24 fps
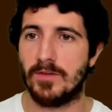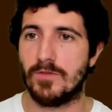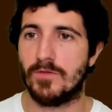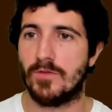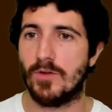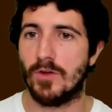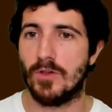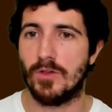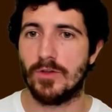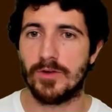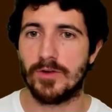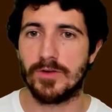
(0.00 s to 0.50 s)
a
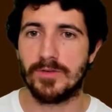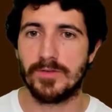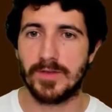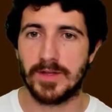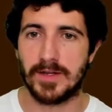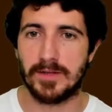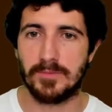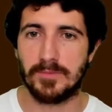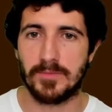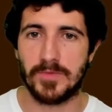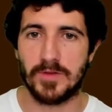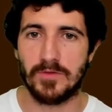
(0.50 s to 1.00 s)
folder,
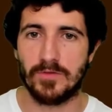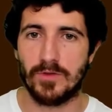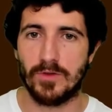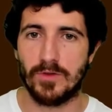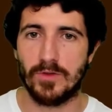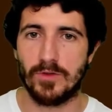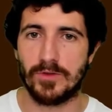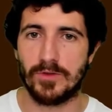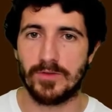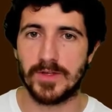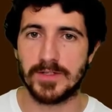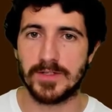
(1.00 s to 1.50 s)
an empty
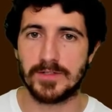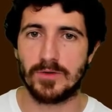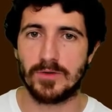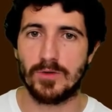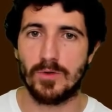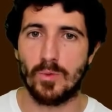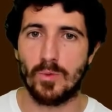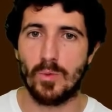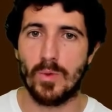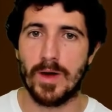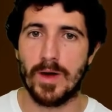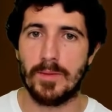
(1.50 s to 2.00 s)
folder that's
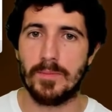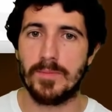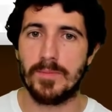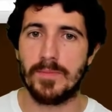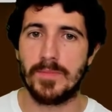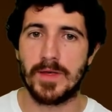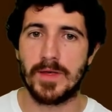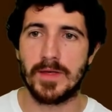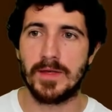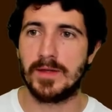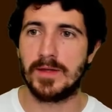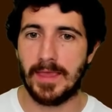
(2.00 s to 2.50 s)
called web.
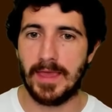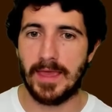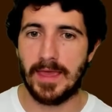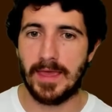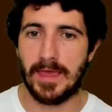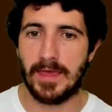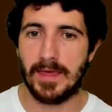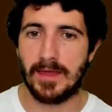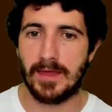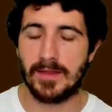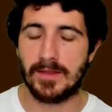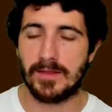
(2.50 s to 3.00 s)

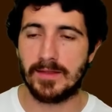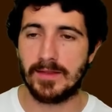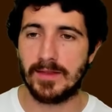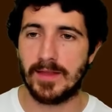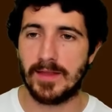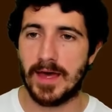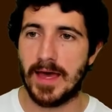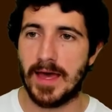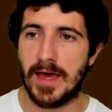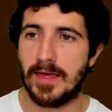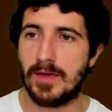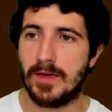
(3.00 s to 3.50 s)

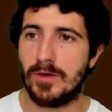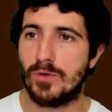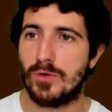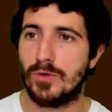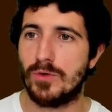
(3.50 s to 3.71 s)
And I